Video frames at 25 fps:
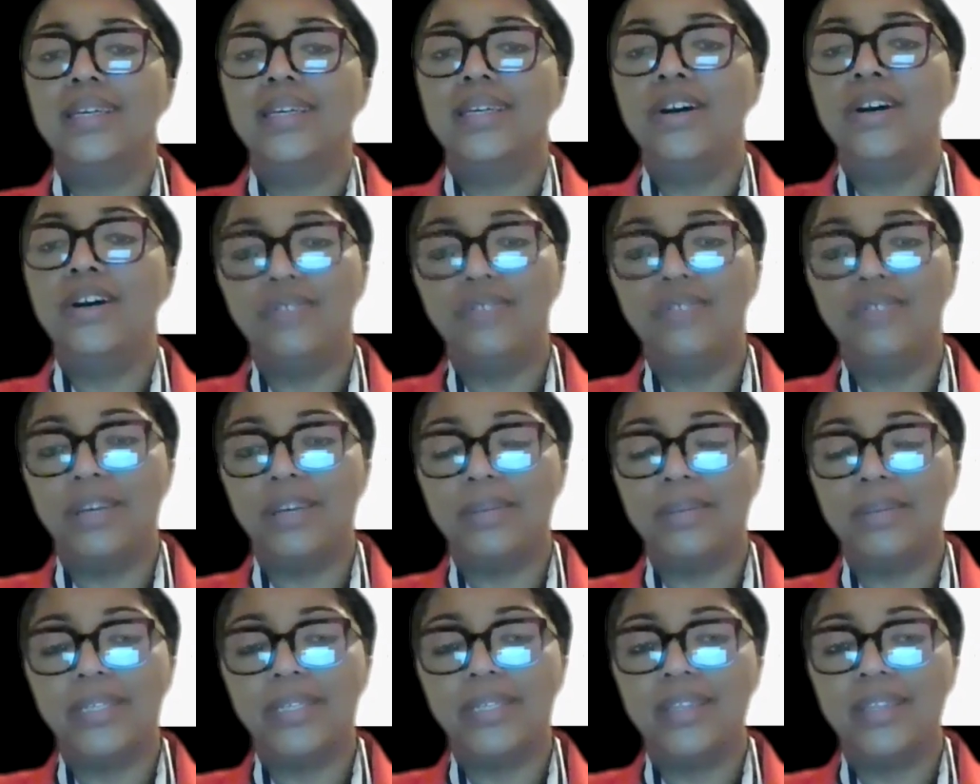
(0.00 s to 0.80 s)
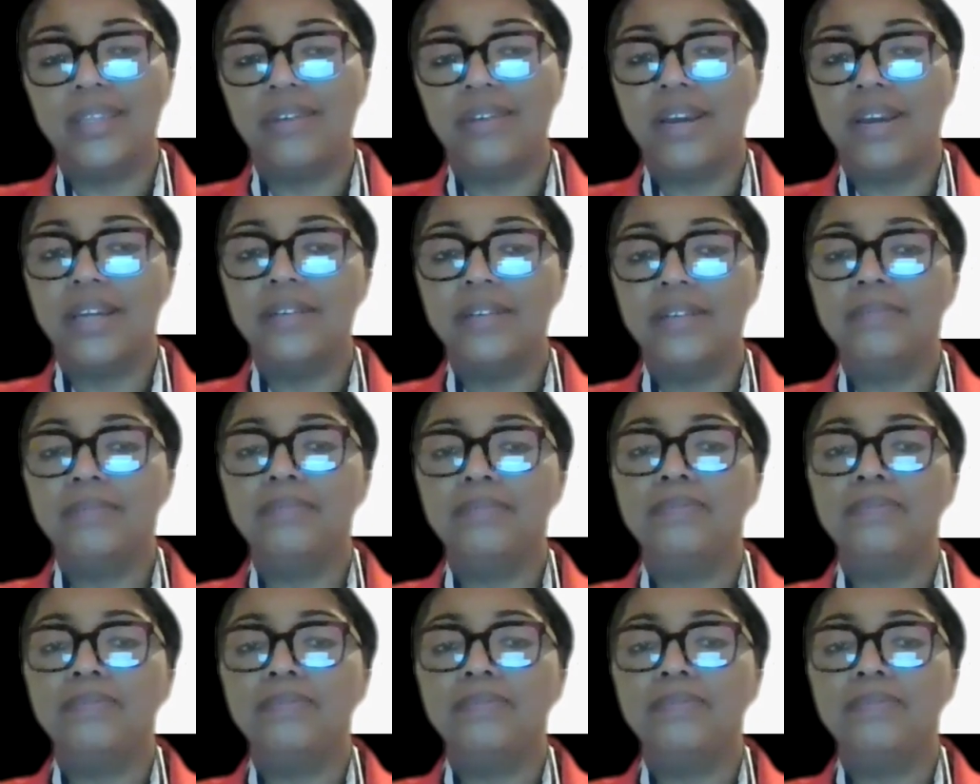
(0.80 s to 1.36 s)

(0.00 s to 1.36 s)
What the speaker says: Hopefully I'm saying that right.